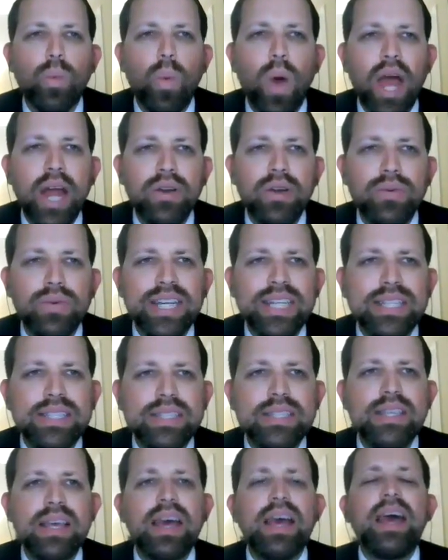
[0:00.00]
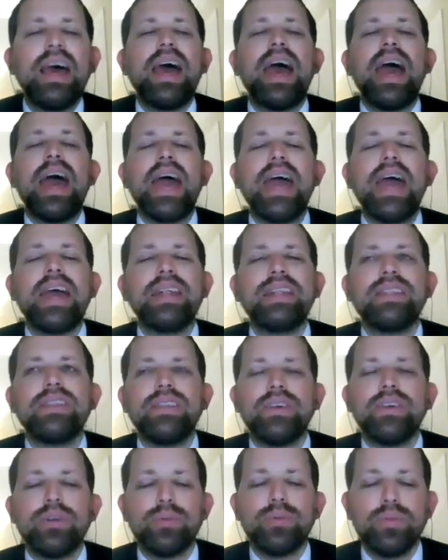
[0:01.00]
wineries,
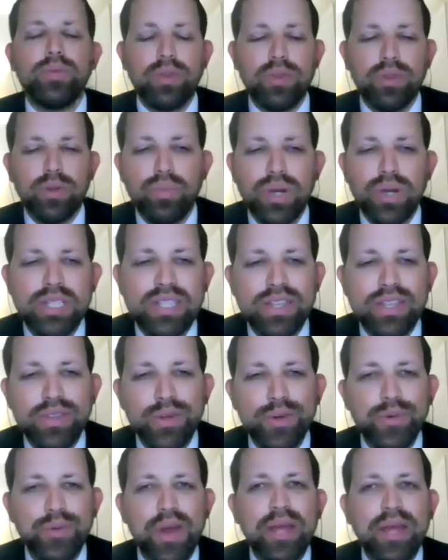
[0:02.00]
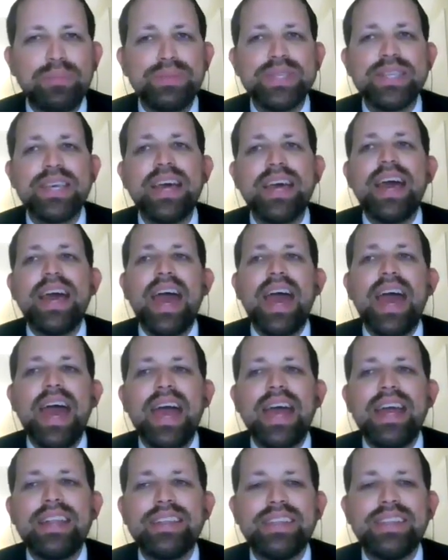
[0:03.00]
and they're pressing their grapes,
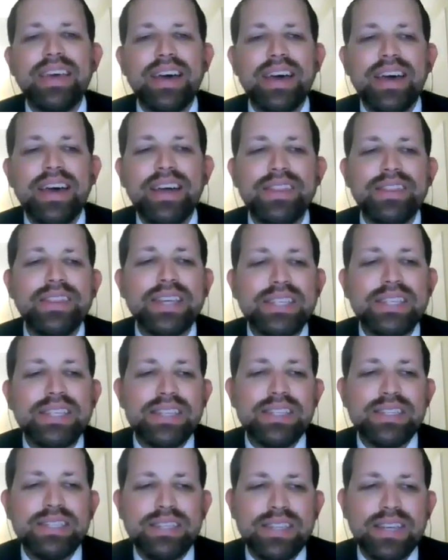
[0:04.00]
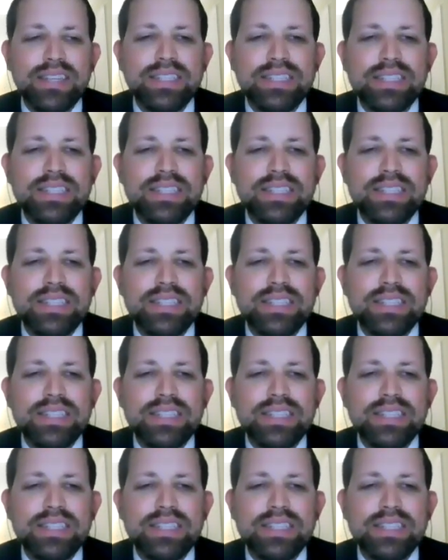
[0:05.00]
and this is a